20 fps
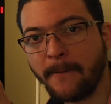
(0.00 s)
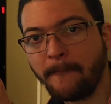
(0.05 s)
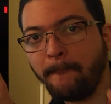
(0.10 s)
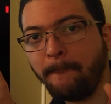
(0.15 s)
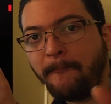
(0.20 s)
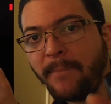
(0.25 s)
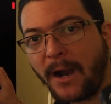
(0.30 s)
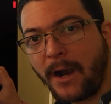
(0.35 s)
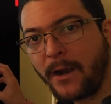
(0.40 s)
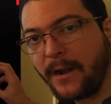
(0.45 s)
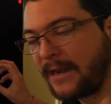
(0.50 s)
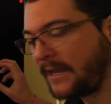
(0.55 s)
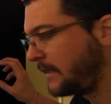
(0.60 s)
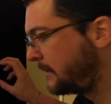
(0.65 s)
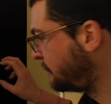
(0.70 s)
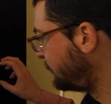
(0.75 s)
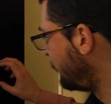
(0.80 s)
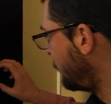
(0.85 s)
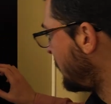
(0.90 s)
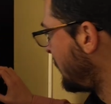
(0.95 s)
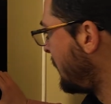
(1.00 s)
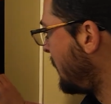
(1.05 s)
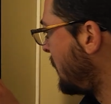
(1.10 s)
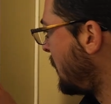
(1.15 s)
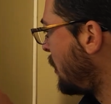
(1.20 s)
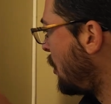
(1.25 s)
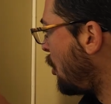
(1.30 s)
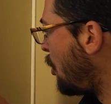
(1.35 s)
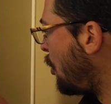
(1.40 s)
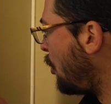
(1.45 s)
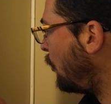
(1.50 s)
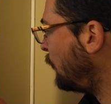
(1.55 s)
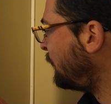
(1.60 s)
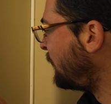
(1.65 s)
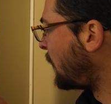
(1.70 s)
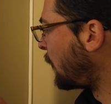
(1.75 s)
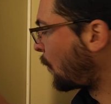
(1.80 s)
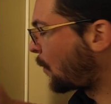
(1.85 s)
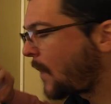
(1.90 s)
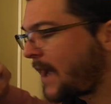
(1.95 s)
burning on
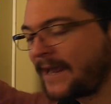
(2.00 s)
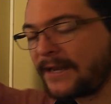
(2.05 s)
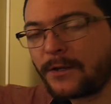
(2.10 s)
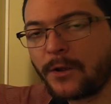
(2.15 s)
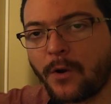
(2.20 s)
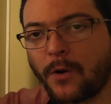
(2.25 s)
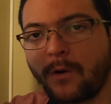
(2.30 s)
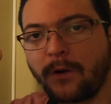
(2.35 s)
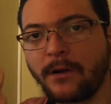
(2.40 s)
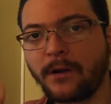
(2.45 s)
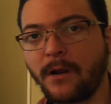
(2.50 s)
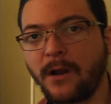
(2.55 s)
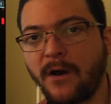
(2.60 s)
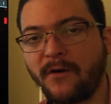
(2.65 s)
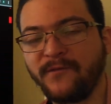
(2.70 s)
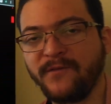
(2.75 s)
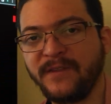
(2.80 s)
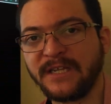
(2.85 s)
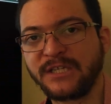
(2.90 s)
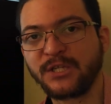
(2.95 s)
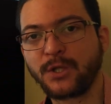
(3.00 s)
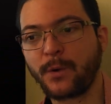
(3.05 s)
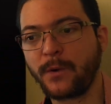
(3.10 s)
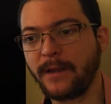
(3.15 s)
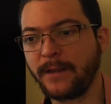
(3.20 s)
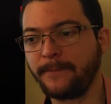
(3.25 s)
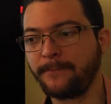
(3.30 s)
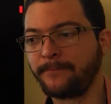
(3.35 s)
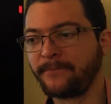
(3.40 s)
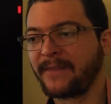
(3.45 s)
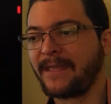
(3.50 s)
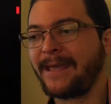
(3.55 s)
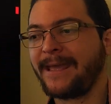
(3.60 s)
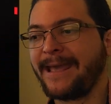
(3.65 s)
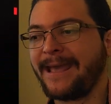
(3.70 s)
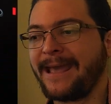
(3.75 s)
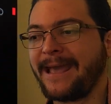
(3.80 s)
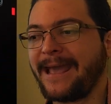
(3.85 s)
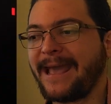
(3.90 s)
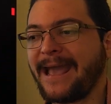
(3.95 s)
the right corner of the screen
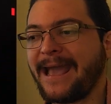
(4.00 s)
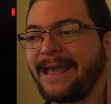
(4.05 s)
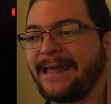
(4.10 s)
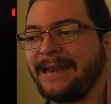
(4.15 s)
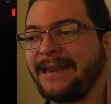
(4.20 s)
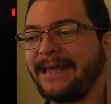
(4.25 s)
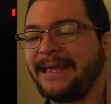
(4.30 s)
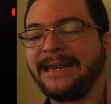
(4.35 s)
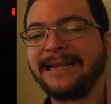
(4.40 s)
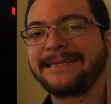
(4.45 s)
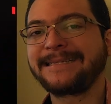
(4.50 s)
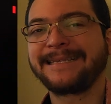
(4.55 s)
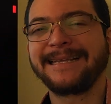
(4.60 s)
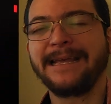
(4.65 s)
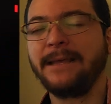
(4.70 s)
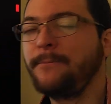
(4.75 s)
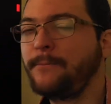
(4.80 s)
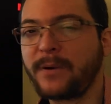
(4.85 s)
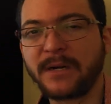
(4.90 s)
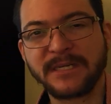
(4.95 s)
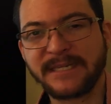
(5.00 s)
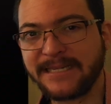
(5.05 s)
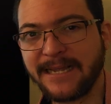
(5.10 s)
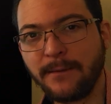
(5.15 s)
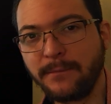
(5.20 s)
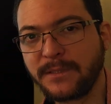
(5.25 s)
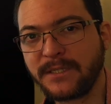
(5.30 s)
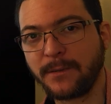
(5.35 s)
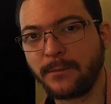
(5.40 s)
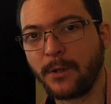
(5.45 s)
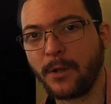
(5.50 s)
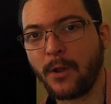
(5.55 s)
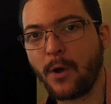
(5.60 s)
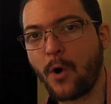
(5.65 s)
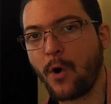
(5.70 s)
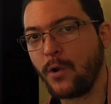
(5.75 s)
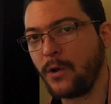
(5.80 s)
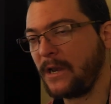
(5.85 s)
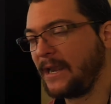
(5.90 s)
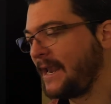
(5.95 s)
and it is imperceptible
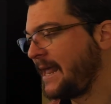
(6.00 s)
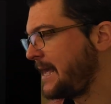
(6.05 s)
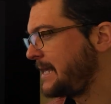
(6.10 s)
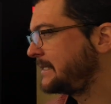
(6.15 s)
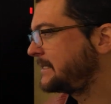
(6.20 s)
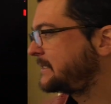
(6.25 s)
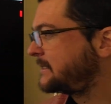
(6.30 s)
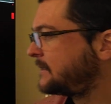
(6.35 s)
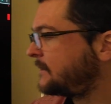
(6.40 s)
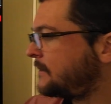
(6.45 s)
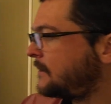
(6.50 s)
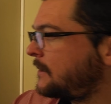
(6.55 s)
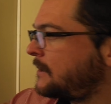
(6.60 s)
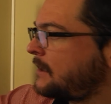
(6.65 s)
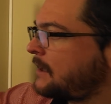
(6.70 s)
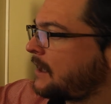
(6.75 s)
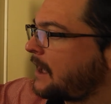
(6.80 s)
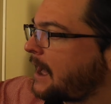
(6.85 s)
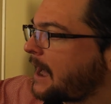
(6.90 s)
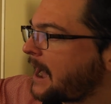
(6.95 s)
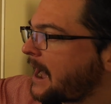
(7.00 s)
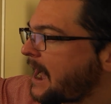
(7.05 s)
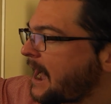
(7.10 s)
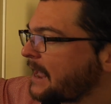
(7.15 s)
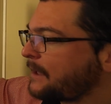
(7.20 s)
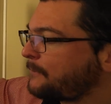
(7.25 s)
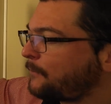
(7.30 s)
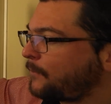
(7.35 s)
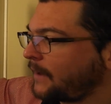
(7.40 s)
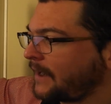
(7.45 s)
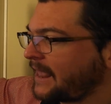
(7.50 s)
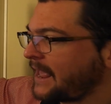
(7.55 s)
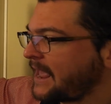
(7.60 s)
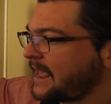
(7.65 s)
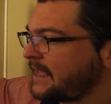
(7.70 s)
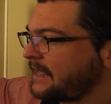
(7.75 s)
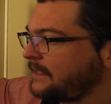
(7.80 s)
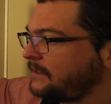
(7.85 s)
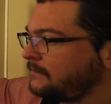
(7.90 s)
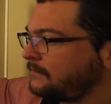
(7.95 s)
unless I
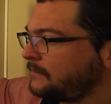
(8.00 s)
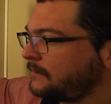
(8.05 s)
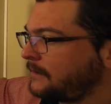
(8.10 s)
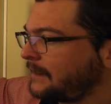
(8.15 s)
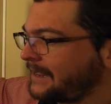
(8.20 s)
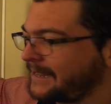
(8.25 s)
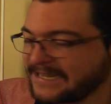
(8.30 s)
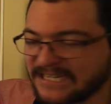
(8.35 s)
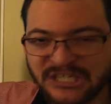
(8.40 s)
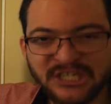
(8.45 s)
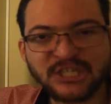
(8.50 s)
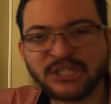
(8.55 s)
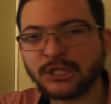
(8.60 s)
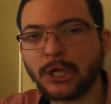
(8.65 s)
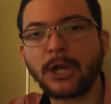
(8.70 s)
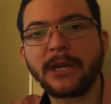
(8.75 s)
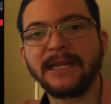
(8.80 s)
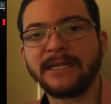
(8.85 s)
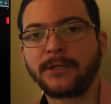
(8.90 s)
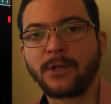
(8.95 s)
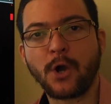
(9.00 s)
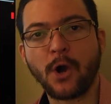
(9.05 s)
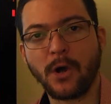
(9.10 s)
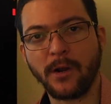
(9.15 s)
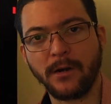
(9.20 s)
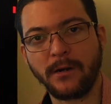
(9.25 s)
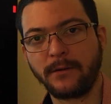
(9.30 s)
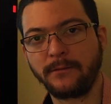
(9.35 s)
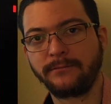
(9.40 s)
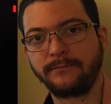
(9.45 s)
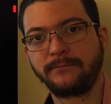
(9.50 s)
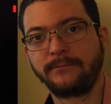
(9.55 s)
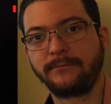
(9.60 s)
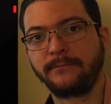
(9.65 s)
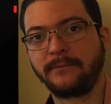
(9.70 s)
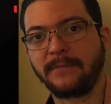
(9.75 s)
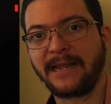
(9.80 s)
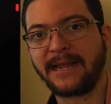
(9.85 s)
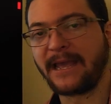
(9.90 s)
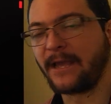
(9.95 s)
play like a solid color
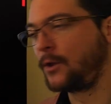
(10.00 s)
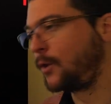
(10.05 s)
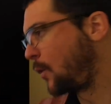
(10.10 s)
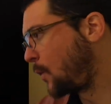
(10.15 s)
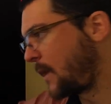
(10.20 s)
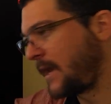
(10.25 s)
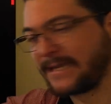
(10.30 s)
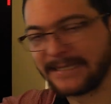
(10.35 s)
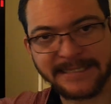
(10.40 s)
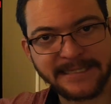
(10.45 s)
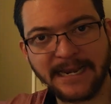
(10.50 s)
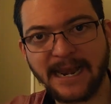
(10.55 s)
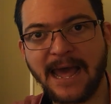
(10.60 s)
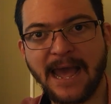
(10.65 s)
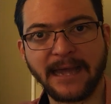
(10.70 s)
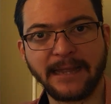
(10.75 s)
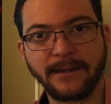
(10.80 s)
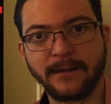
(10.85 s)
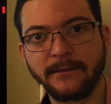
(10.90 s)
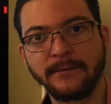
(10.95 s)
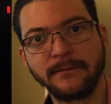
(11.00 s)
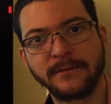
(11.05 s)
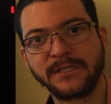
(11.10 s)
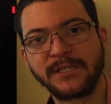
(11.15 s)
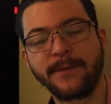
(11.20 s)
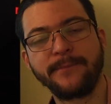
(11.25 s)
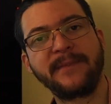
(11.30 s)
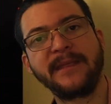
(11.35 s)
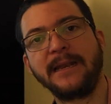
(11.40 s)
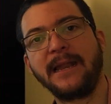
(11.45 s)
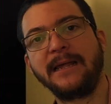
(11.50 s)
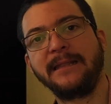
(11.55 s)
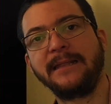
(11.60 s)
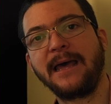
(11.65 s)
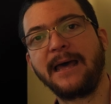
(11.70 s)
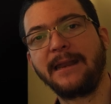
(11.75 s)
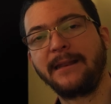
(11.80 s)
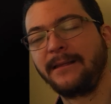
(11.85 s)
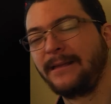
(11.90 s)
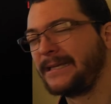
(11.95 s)
like a gray slide, something like
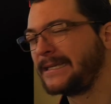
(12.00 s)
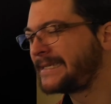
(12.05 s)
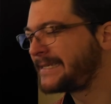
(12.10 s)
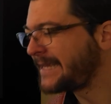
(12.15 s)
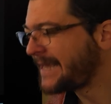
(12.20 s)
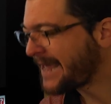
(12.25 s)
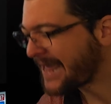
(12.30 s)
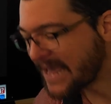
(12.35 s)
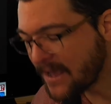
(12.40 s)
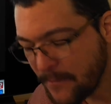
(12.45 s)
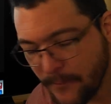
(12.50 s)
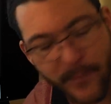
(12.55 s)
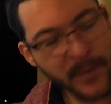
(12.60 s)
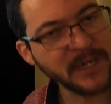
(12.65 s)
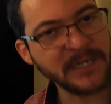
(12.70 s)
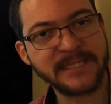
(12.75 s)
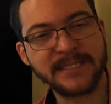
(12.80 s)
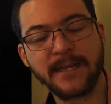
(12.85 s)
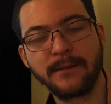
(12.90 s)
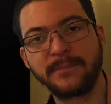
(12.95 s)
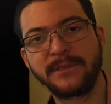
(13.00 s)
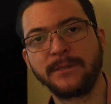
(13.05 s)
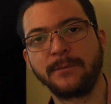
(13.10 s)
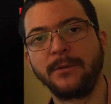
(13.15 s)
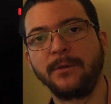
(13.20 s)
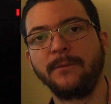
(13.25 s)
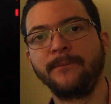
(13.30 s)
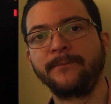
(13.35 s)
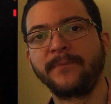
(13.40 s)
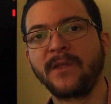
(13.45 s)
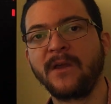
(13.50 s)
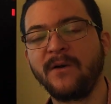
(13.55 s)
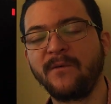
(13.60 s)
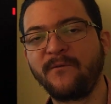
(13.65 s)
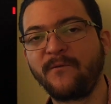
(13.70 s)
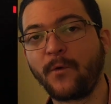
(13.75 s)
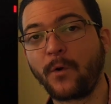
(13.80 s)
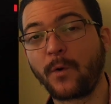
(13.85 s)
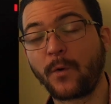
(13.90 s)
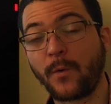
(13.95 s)
that. It's imperceptible
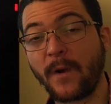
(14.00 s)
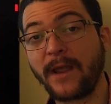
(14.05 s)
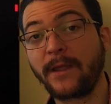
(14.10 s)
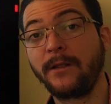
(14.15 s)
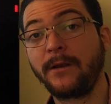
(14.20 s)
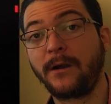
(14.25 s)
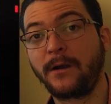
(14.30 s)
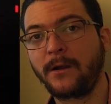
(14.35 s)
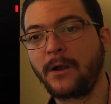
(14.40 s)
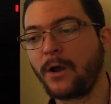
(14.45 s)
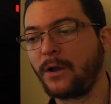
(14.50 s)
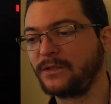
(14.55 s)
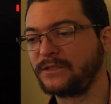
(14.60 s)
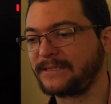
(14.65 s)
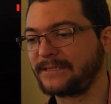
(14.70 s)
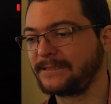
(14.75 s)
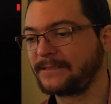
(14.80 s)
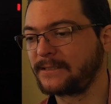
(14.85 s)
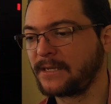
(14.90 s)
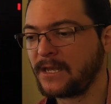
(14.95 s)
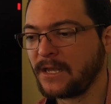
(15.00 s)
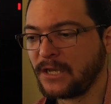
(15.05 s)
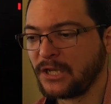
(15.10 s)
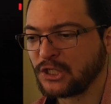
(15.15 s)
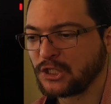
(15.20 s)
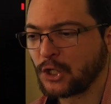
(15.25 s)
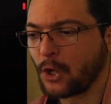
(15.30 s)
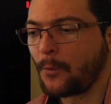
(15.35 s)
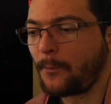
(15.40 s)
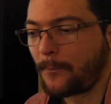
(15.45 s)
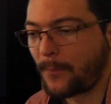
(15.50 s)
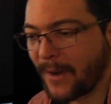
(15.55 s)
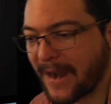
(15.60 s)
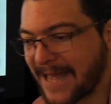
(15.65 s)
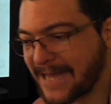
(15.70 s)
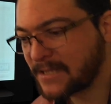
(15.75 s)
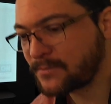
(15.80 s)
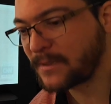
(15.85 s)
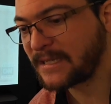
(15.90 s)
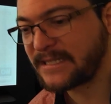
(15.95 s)
for regular content. So
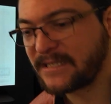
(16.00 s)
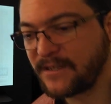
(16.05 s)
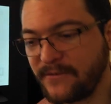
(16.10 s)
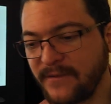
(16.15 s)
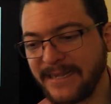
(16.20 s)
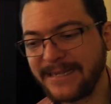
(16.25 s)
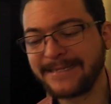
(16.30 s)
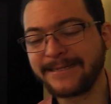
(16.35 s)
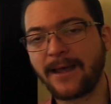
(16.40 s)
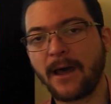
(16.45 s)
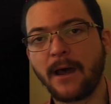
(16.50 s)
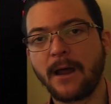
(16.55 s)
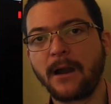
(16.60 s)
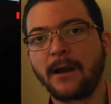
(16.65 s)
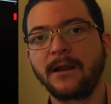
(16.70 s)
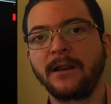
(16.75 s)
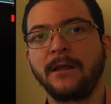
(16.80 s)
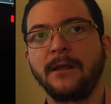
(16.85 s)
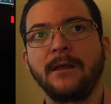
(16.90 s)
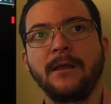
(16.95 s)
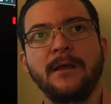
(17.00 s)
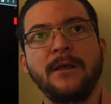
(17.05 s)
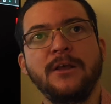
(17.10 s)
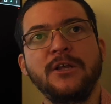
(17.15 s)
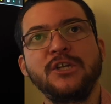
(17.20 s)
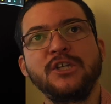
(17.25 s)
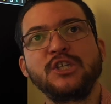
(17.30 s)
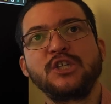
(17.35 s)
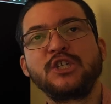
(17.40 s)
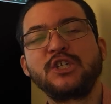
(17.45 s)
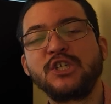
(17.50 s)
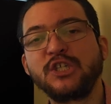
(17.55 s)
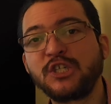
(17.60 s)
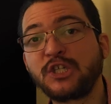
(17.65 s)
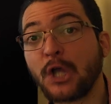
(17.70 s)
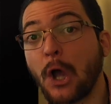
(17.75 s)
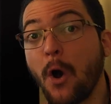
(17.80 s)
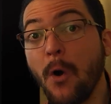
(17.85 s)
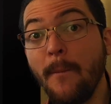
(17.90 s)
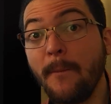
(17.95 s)
plasma TVs are
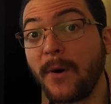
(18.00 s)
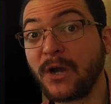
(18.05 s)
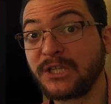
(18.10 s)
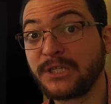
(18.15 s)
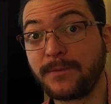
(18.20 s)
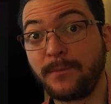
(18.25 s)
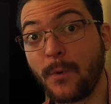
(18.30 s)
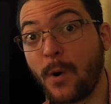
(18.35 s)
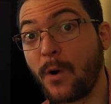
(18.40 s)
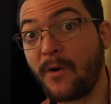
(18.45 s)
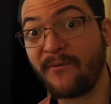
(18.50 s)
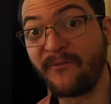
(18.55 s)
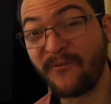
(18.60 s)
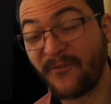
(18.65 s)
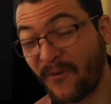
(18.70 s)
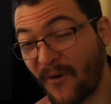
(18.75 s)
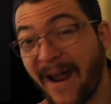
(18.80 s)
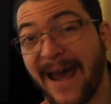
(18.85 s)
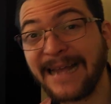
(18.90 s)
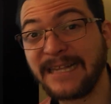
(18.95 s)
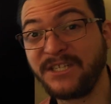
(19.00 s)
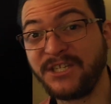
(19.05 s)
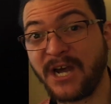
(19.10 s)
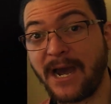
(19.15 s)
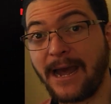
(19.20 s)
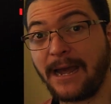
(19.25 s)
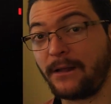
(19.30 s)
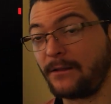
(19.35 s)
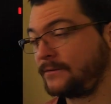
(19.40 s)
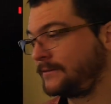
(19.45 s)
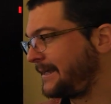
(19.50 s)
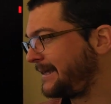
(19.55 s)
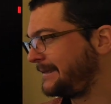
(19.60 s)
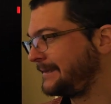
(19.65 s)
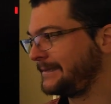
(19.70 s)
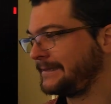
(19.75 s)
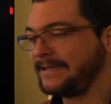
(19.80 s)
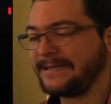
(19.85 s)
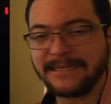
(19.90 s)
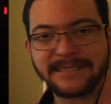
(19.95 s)
so much more fragile
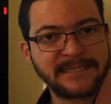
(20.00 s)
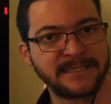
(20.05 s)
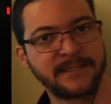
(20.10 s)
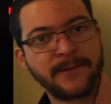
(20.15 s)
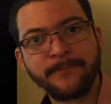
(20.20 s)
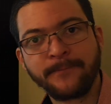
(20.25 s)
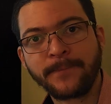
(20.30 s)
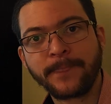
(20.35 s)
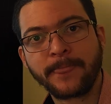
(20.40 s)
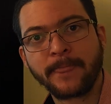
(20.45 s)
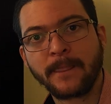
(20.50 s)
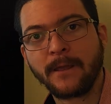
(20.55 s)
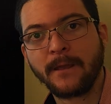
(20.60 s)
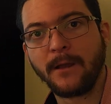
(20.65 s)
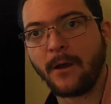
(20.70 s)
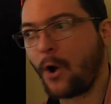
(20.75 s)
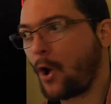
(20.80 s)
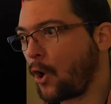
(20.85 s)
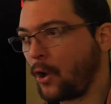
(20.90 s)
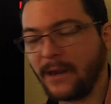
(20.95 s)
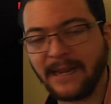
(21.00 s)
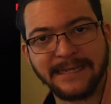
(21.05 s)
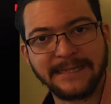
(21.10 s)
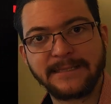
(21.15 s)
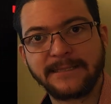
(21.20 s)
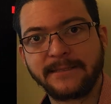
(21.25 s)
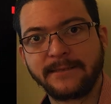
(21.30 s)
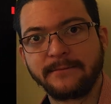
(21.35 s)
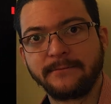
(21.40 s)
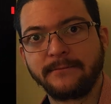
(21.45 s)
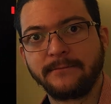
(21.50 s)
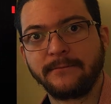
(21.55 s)
than these OLEDs.